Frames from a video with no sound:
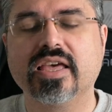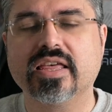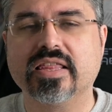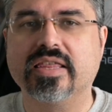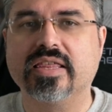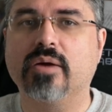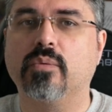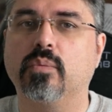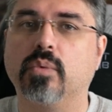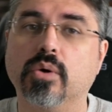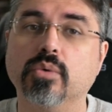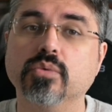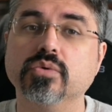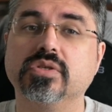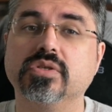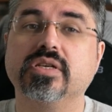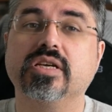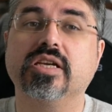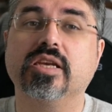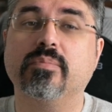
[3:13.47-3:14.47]
that won't
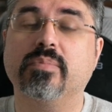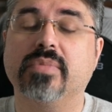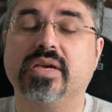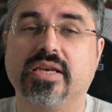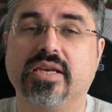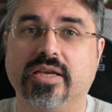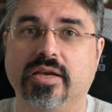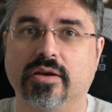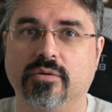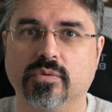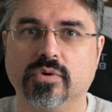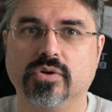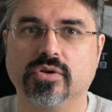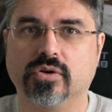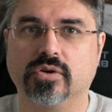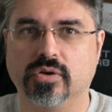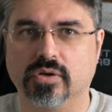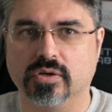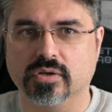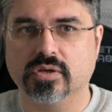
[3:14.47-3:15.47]
see an immediate
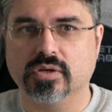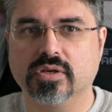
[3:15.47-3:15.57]
return.